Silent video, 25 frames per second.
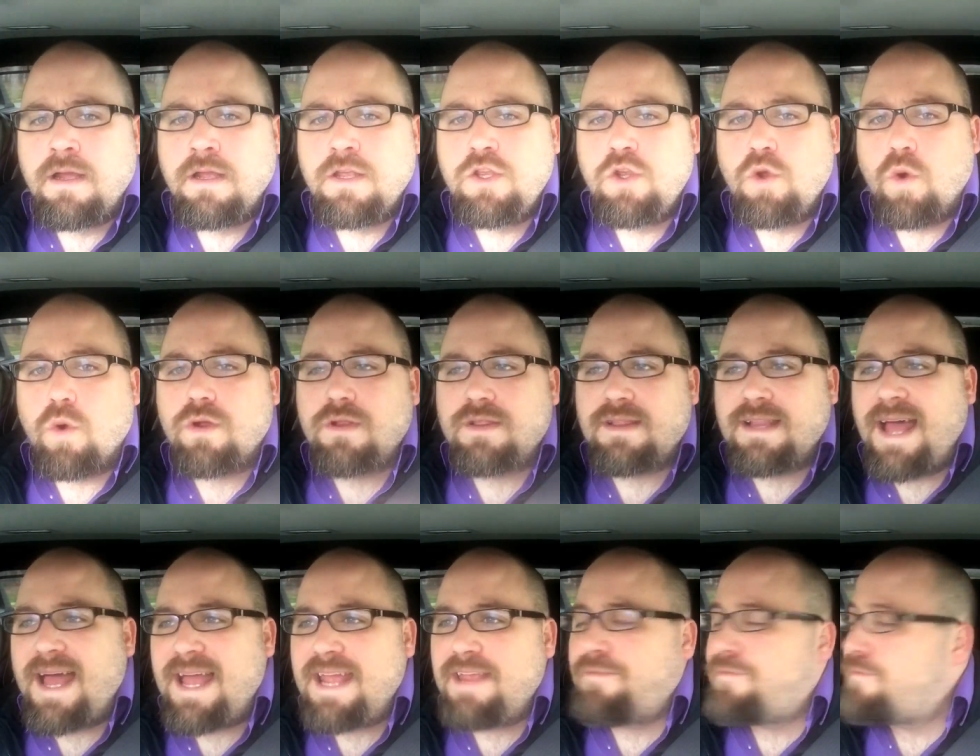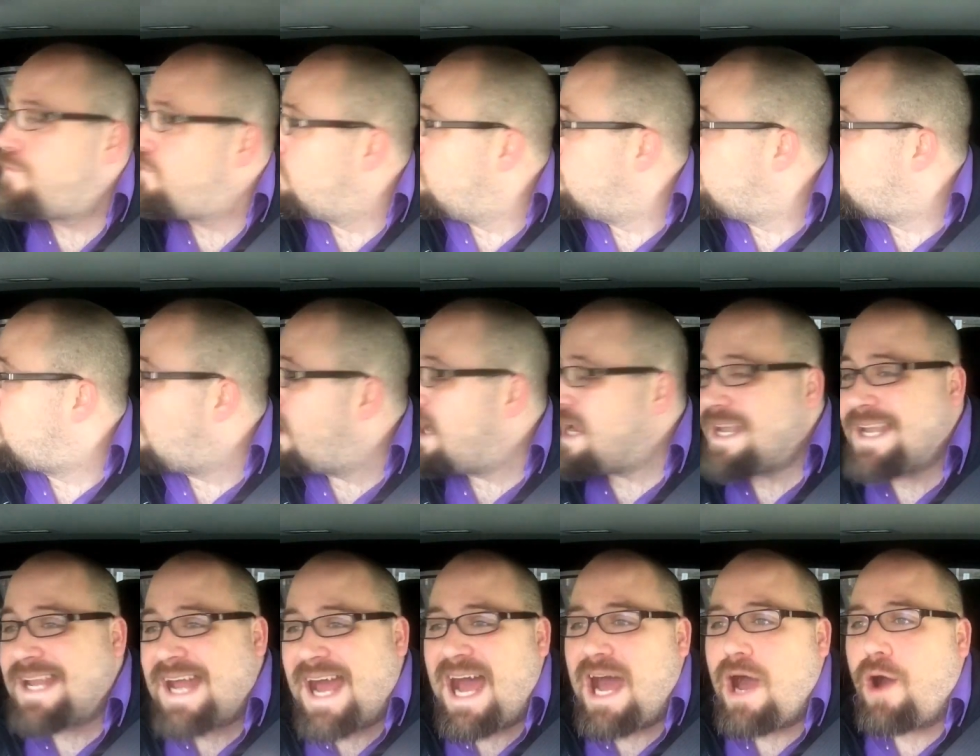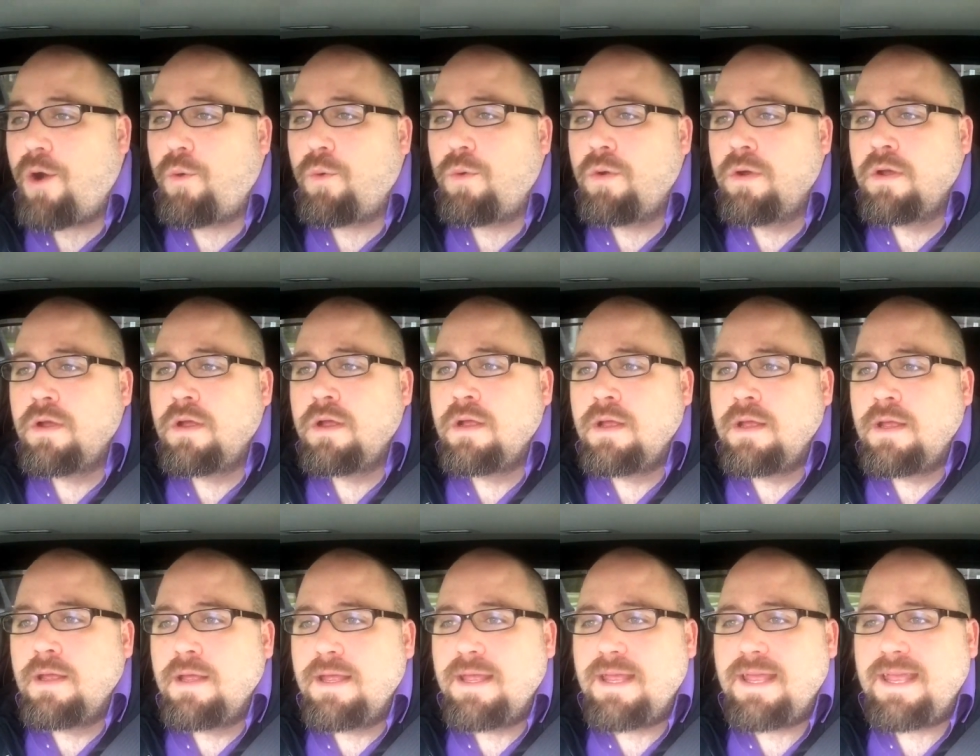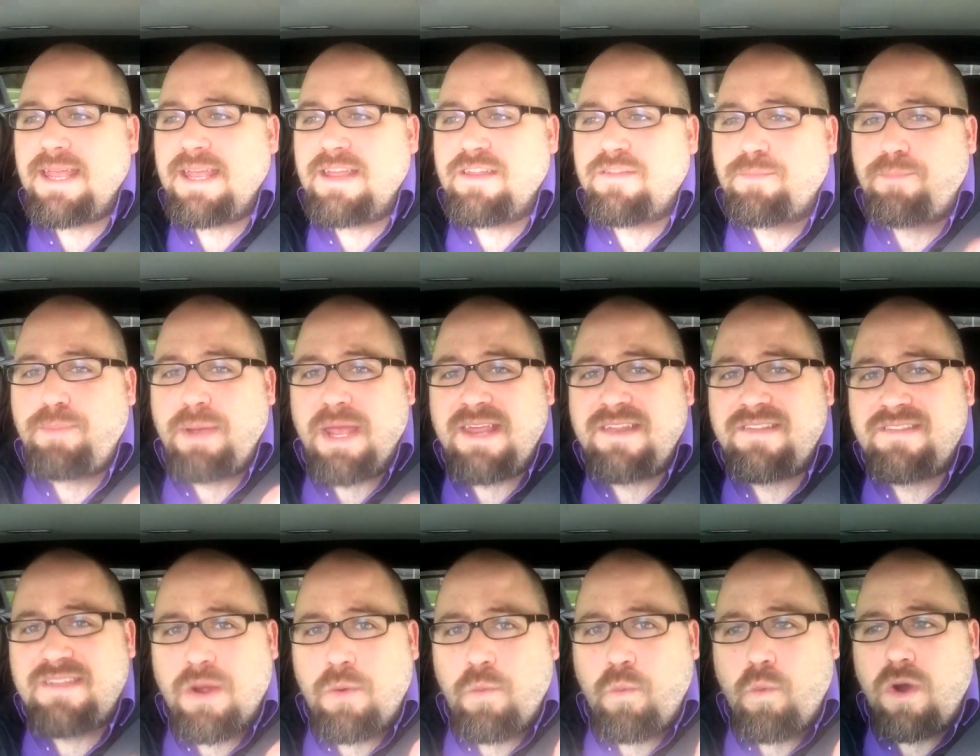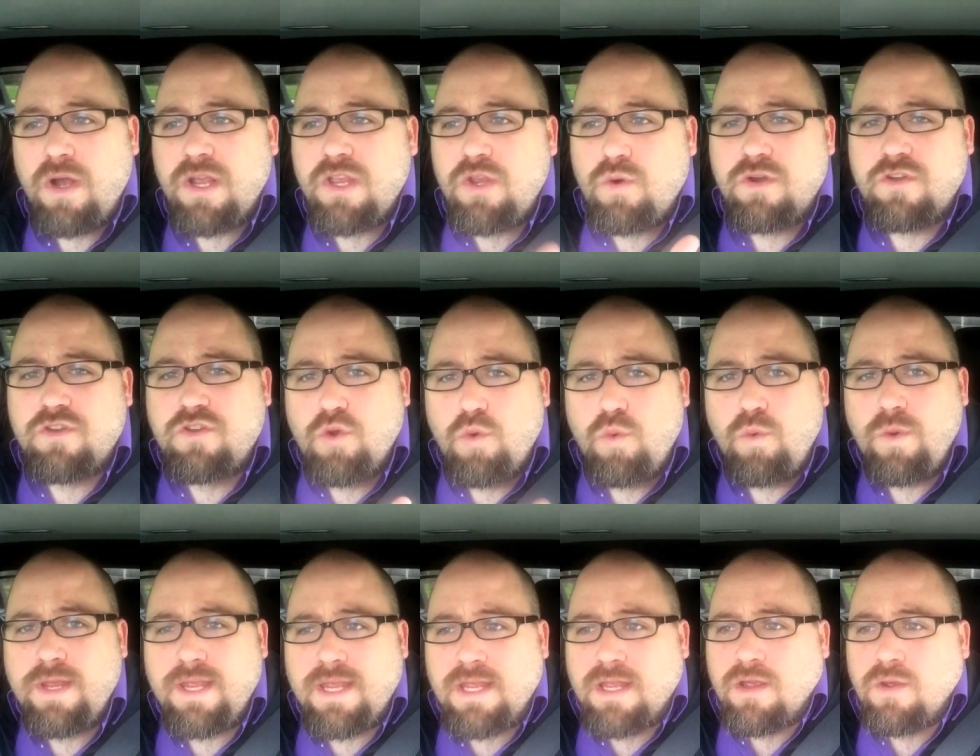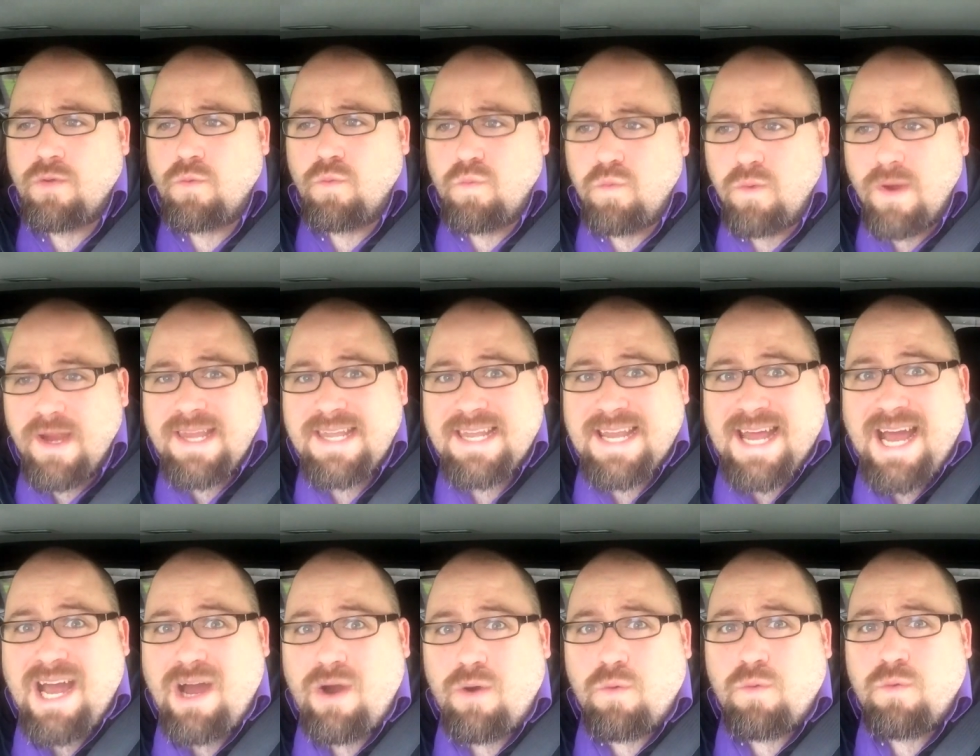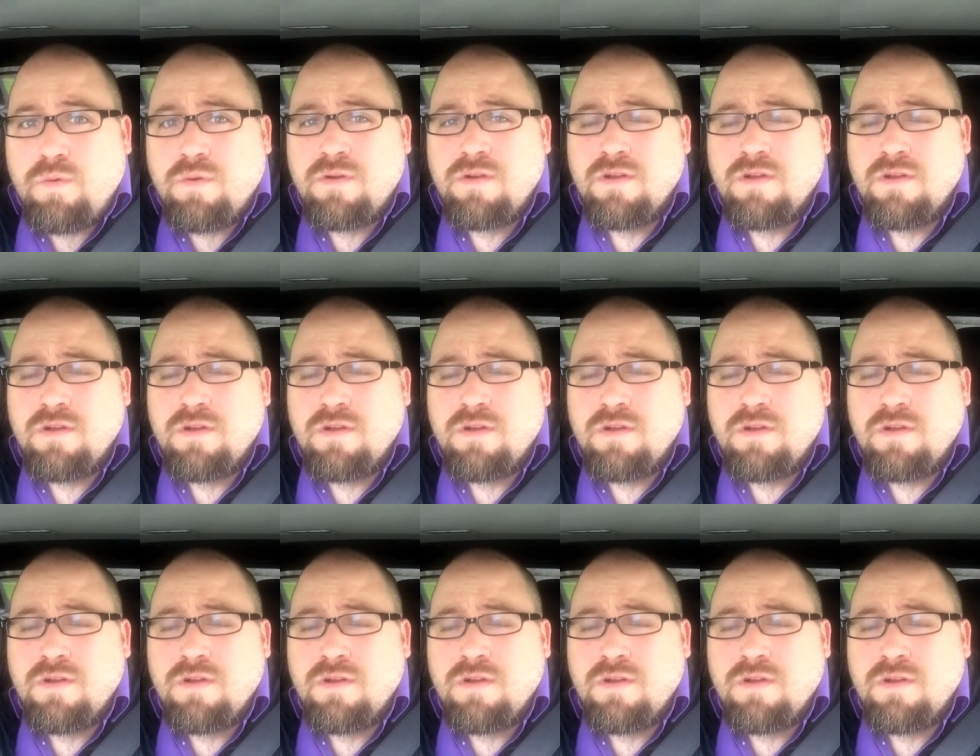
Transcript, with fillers: Your life right now is based on what you're doing right now.